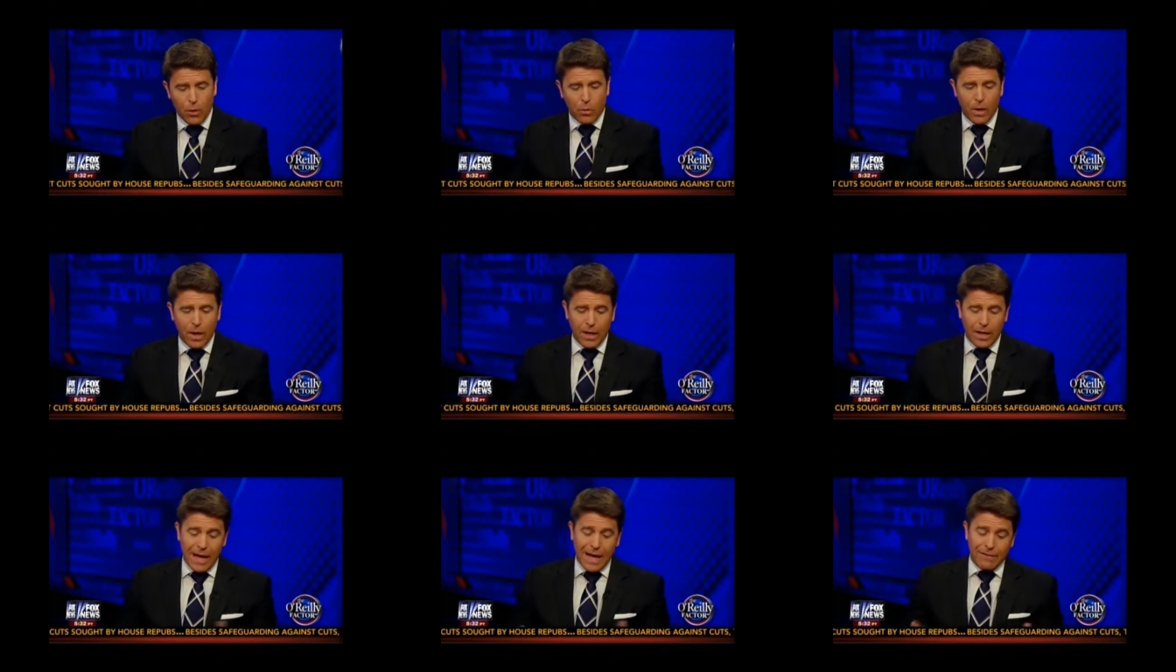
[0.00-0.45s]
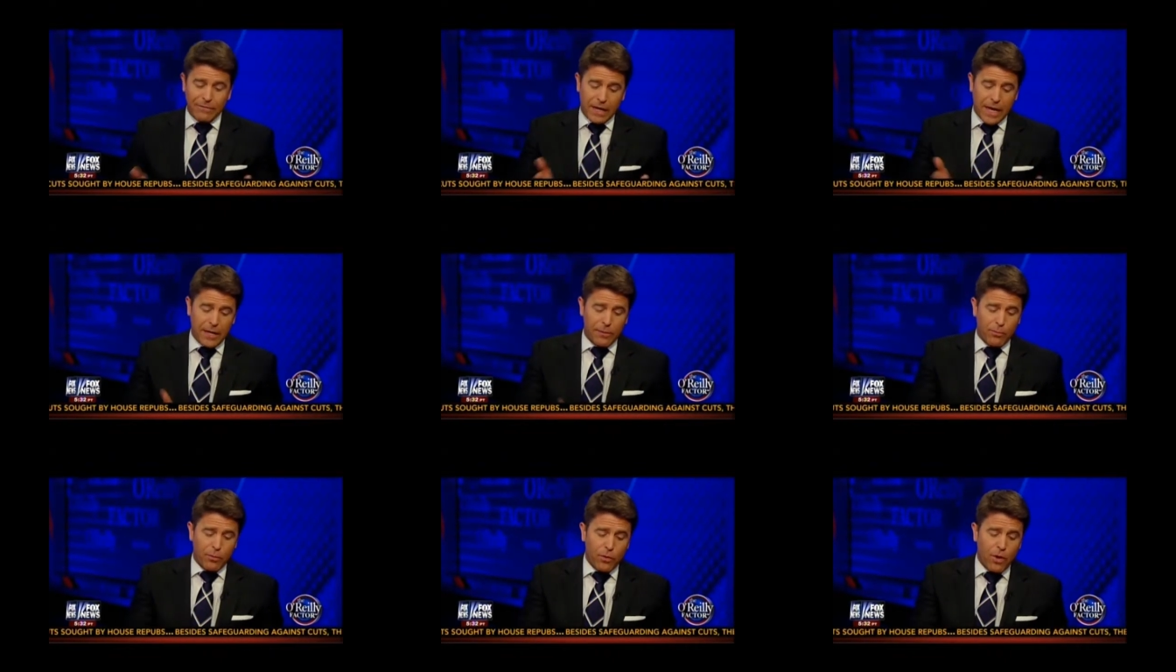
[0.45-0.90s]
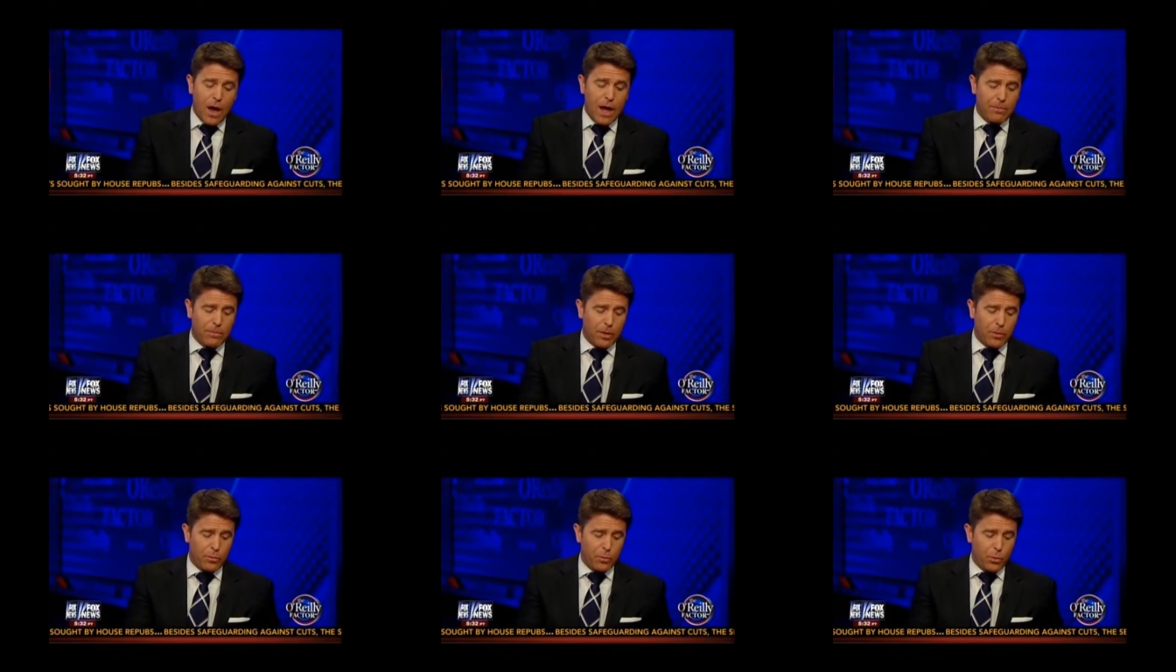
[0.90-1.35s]
Well, I've got a
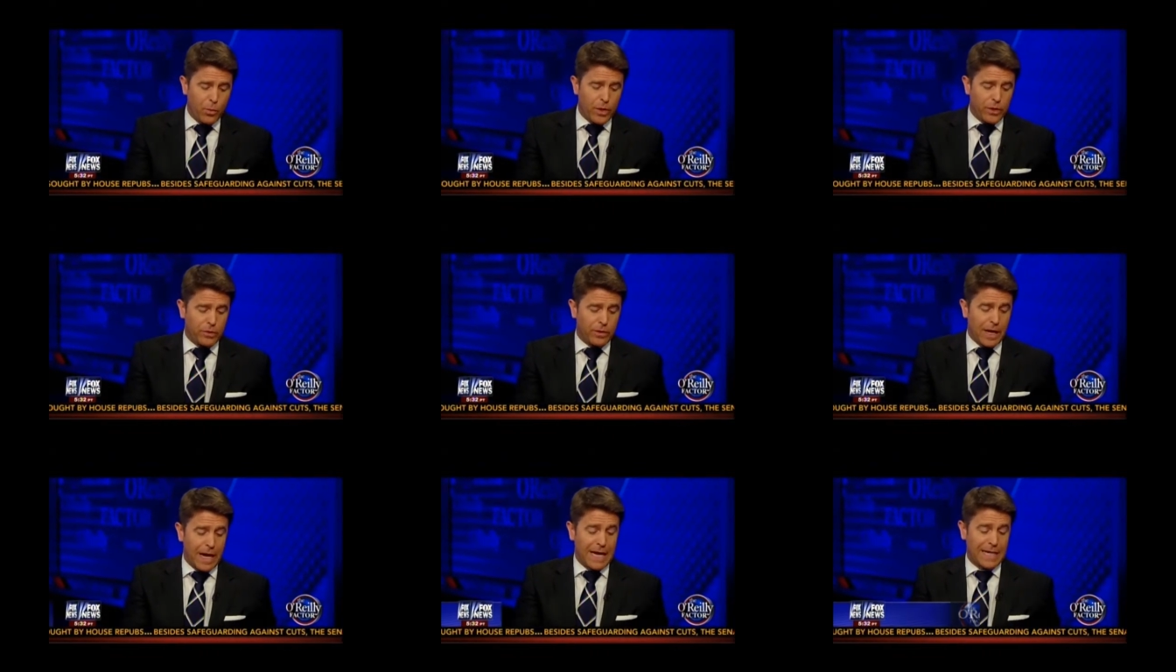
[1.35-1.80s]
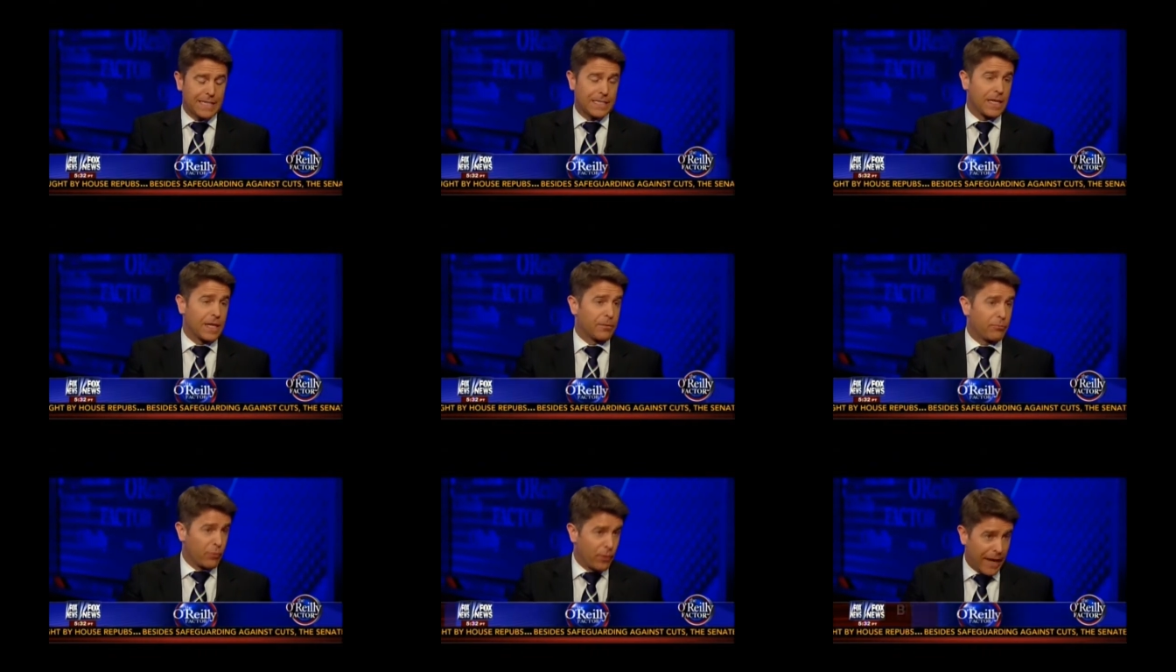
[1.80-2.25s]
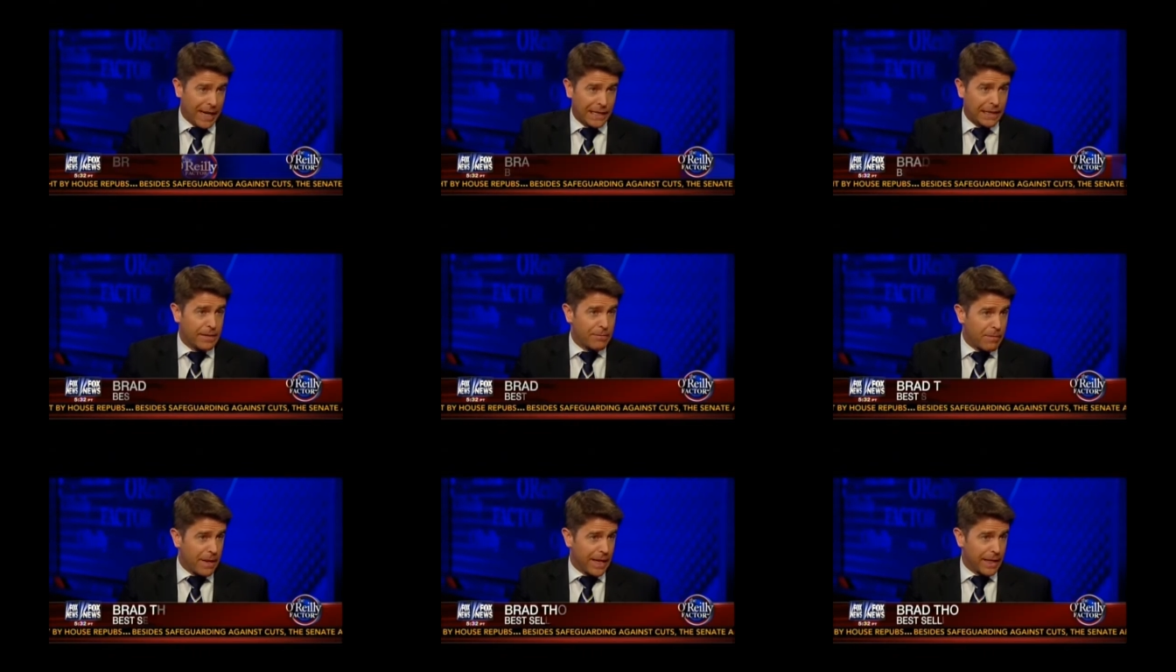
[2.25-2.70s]
problem with guys like
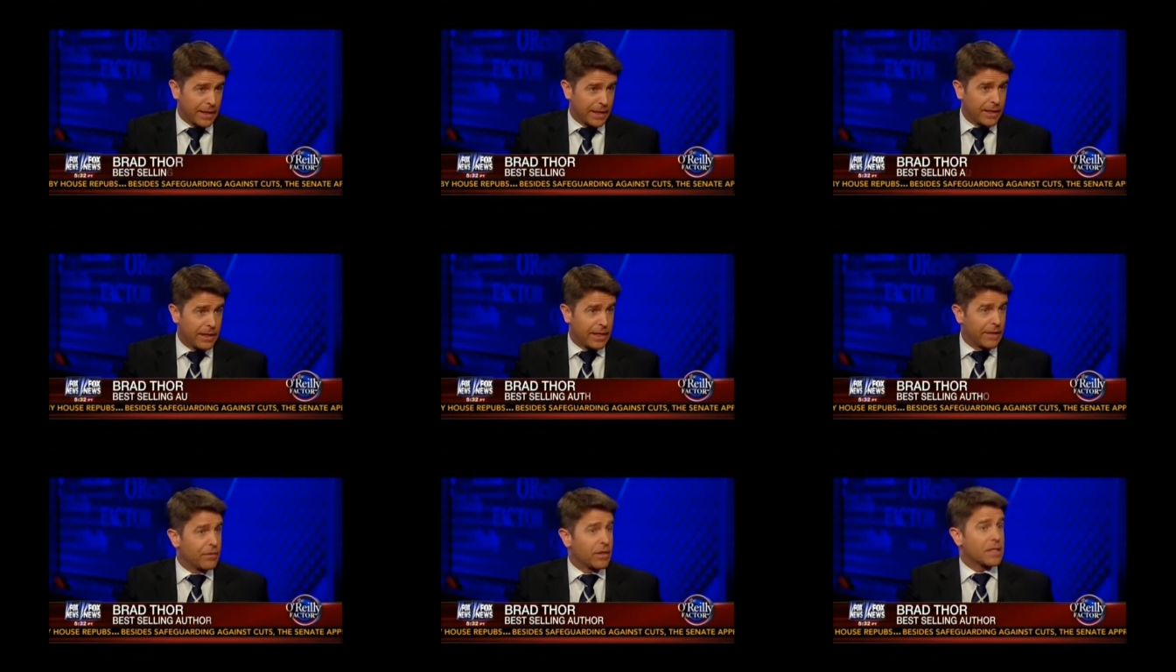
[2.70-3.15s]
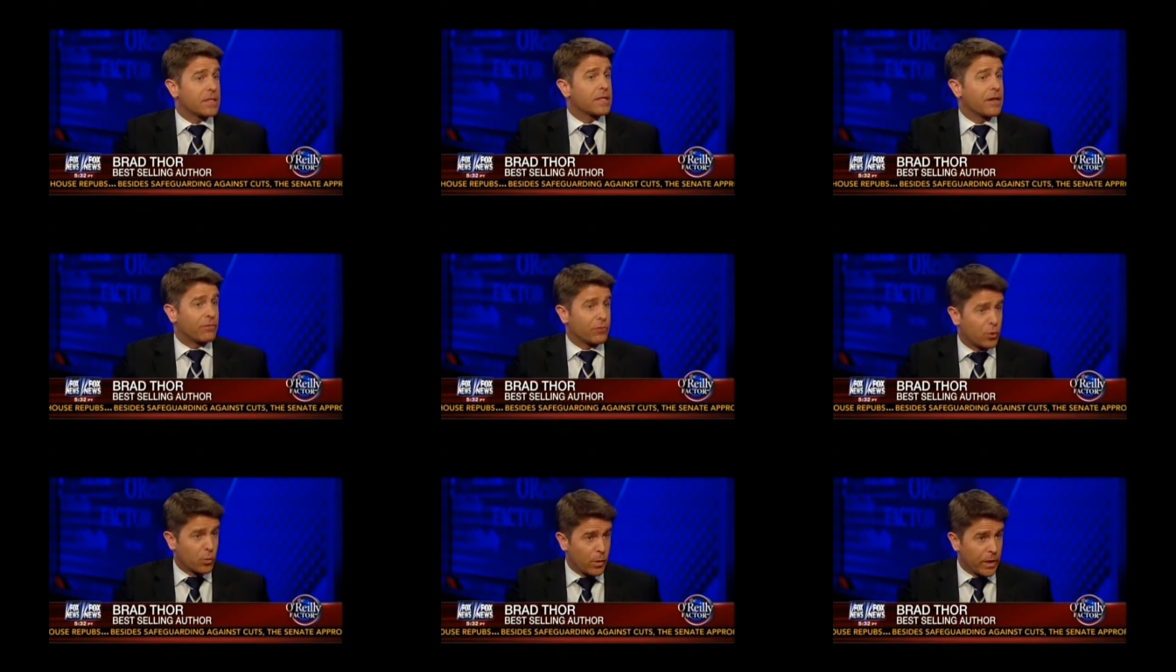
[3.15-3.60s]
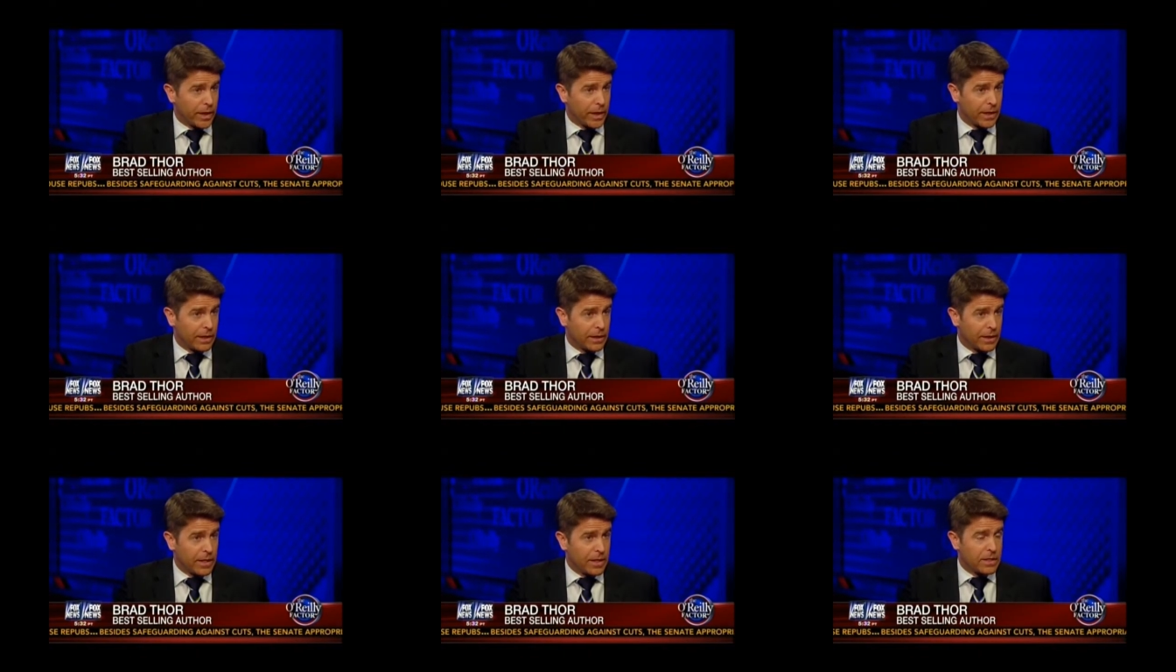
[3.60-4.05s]
Bradley Manning giving stuff to
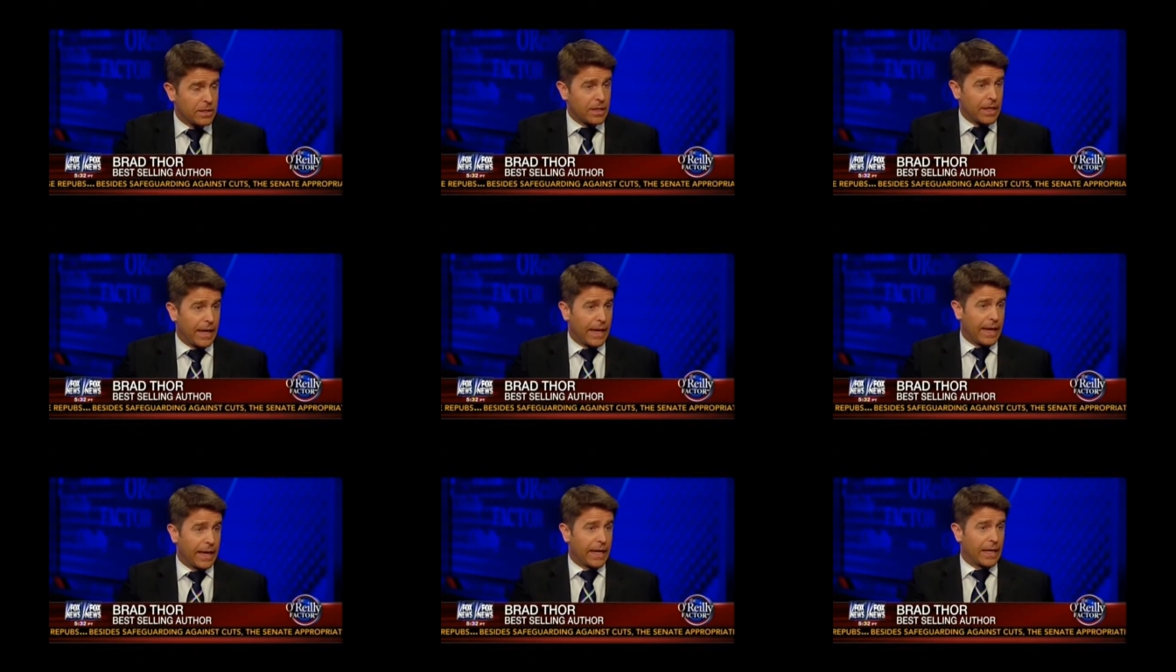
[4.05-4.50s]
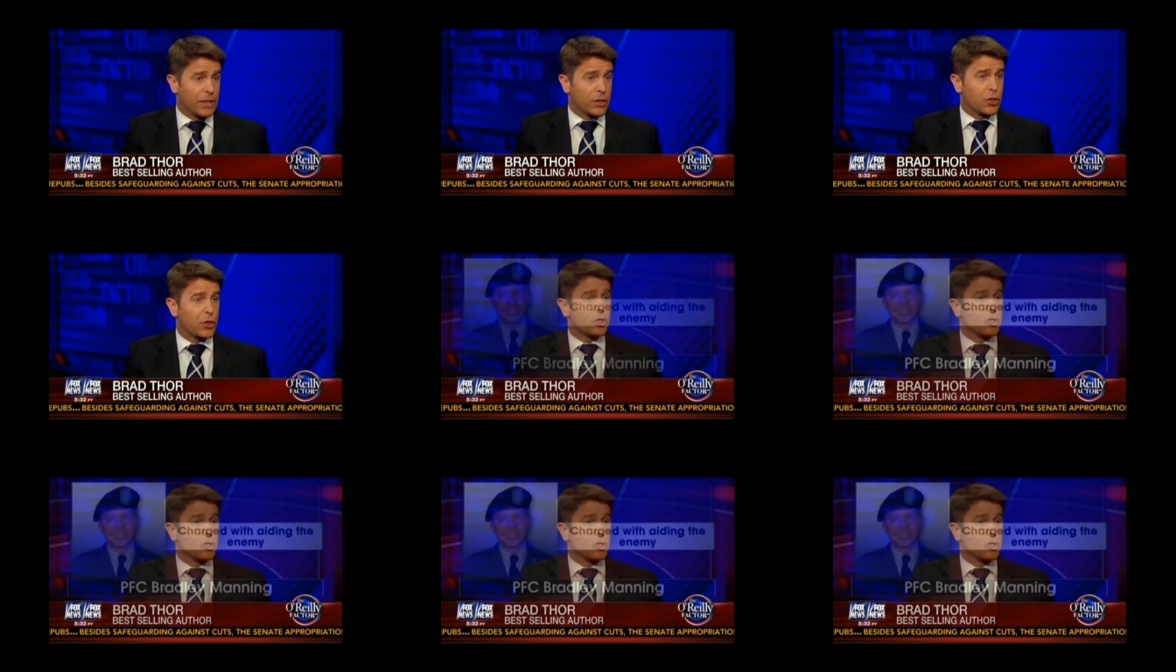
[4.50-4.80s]
WikiLeaks and